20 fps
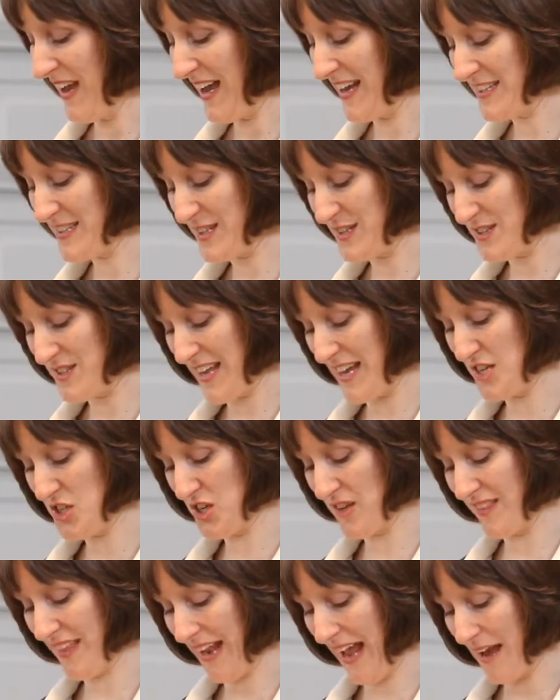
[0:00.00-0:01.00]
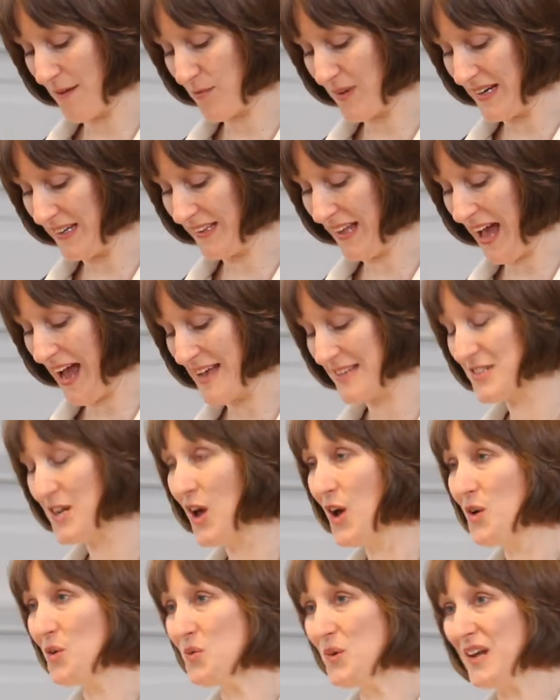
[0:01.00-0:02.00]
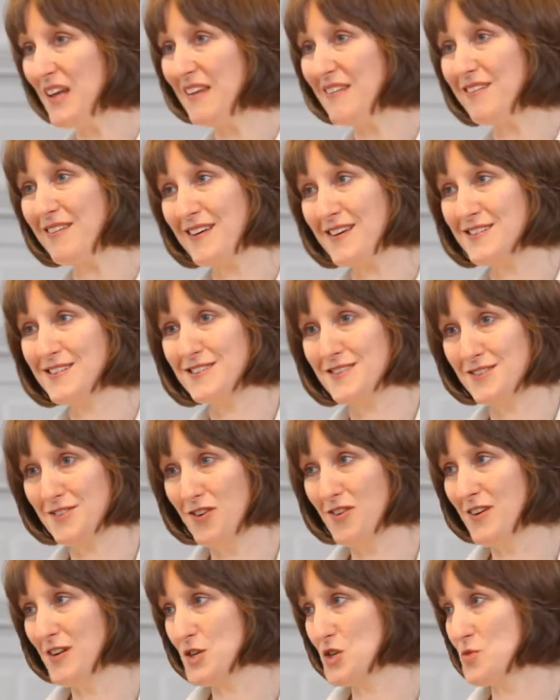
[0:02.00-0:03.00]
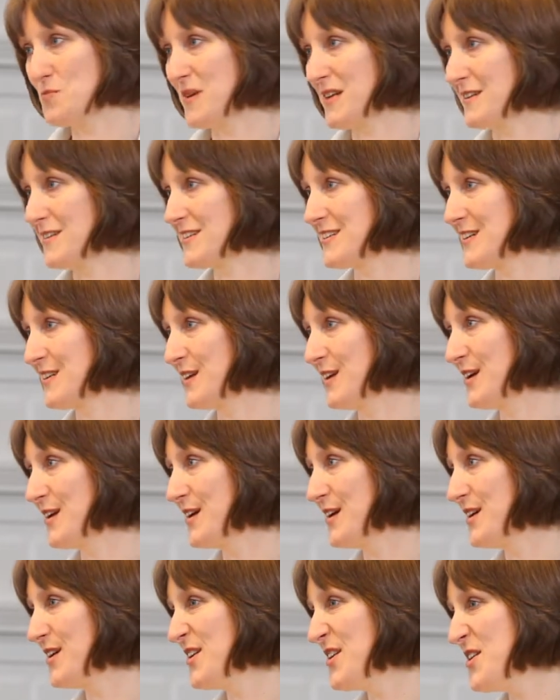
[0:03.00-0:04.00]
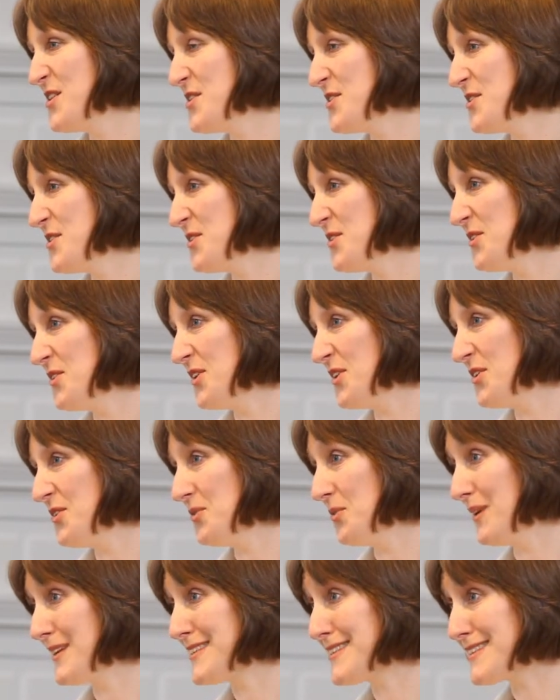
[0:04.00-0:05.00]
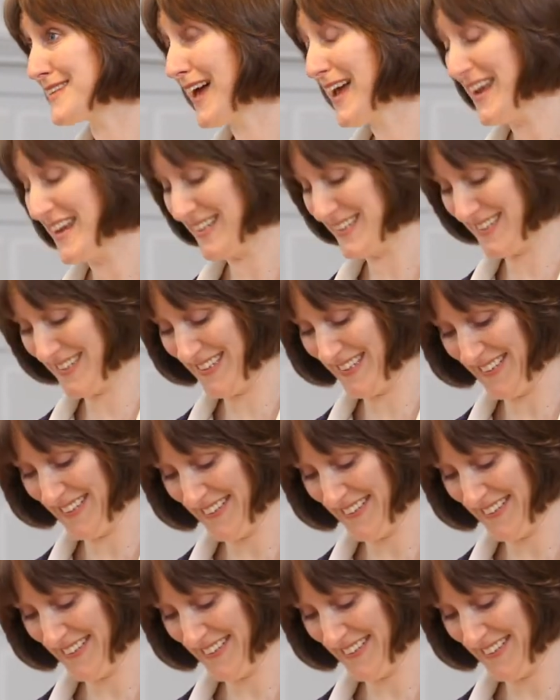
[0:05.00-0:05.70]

A sensation that I realized with astonishment was sight.